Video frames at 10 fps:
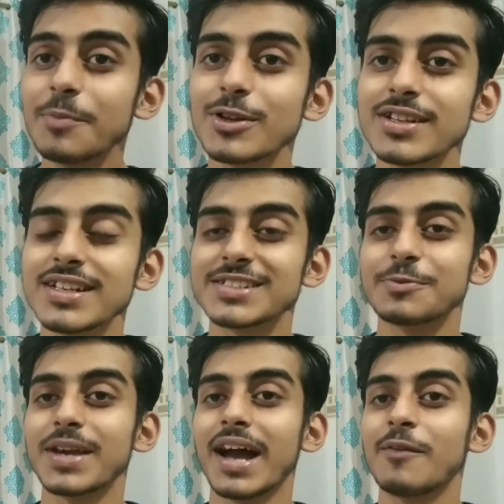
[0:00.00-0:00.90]
up on the
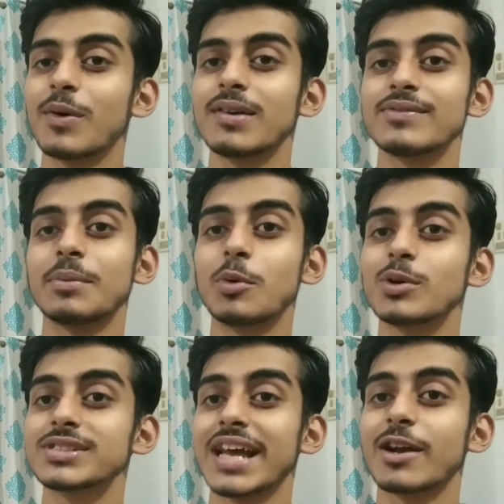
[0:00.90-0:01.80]
list, we have one of the
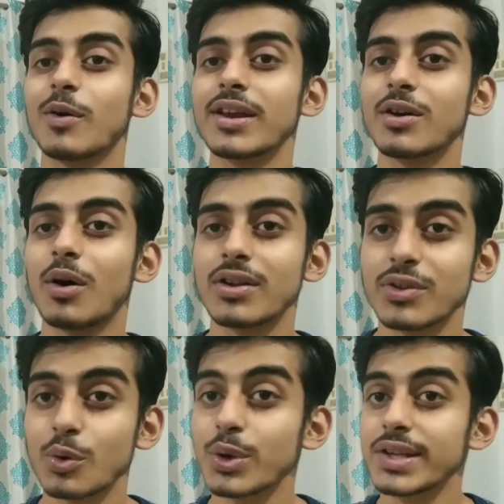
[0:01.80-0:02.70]
most iconic horror
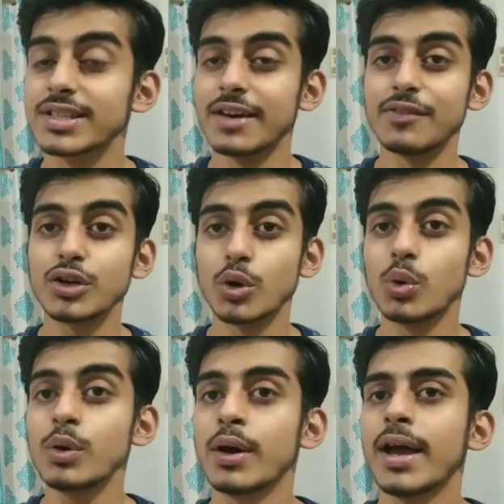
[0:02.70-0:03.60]
stories ever
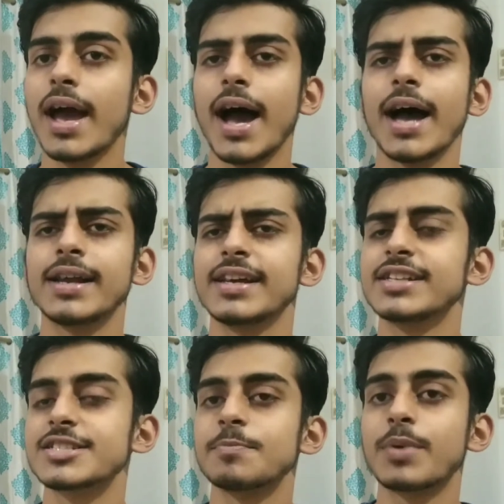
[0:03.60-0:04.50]
told, and
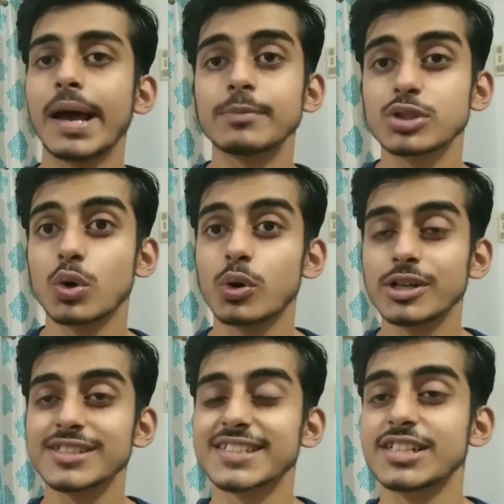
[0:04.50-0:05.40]
it's Bram
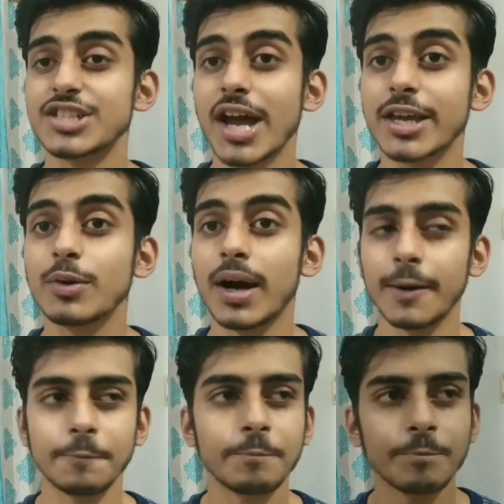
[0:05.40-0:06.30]
Stoker's Dracula.